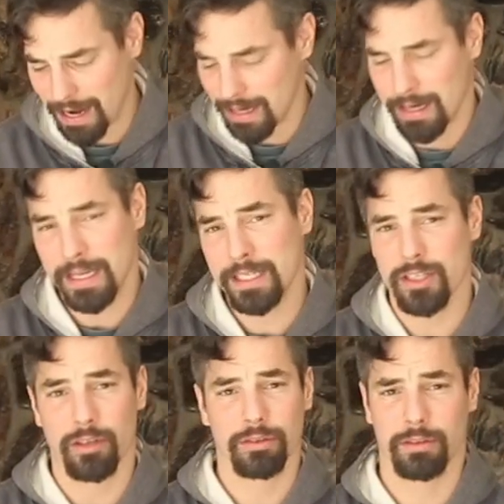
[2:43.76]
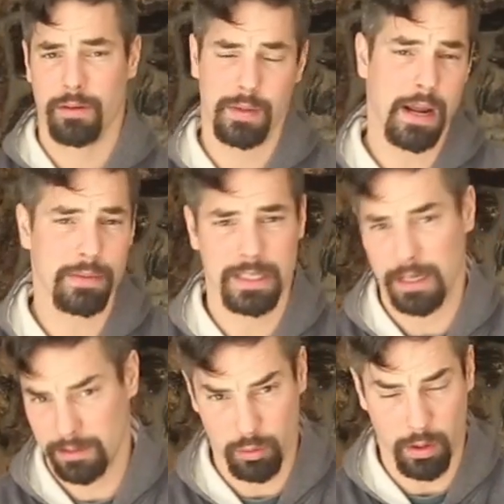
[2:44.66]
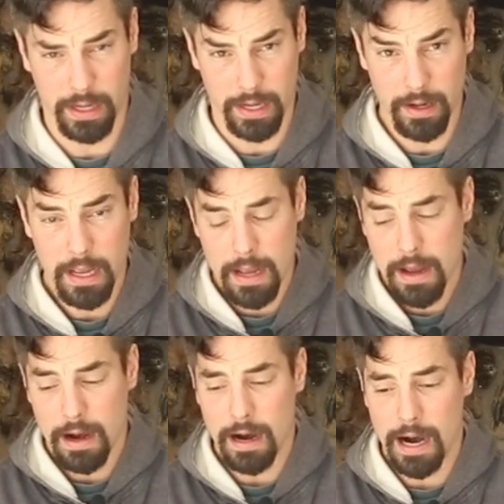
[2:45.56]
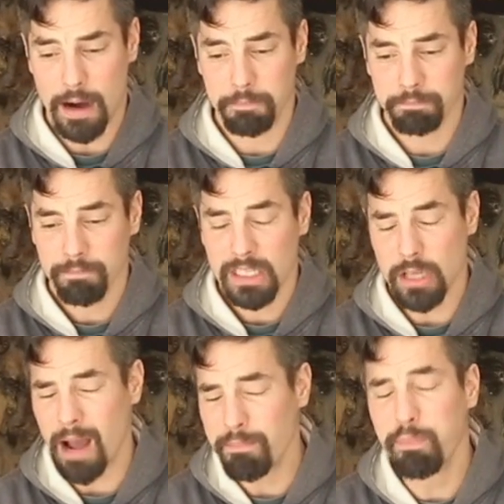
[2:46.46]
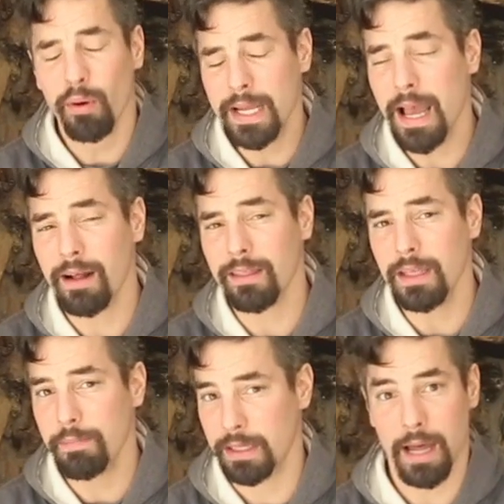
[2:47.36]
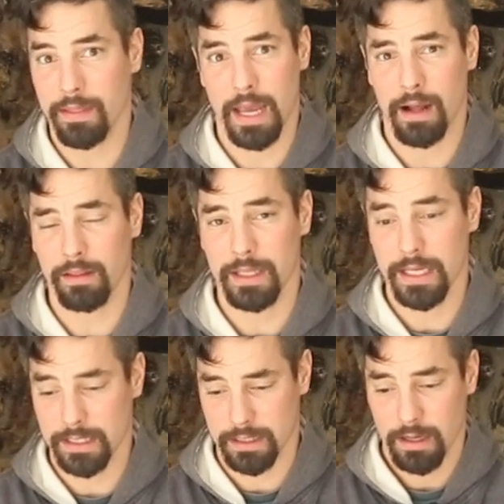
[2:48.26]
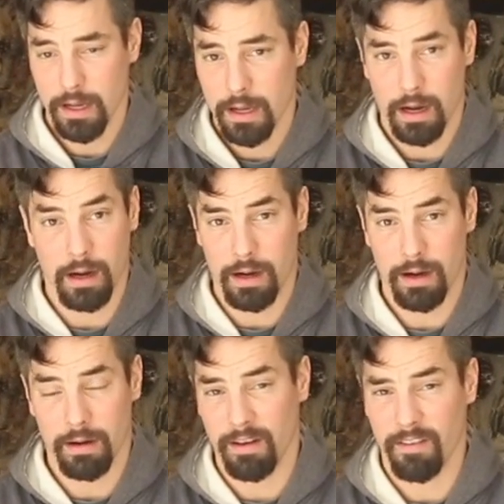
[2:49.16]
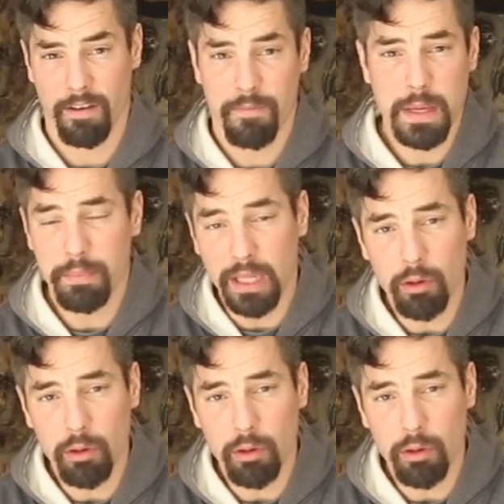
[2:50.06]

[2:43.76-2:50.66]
I had a knee surgery when I was like 20, I'm pretty healthy, but not the healthiest of people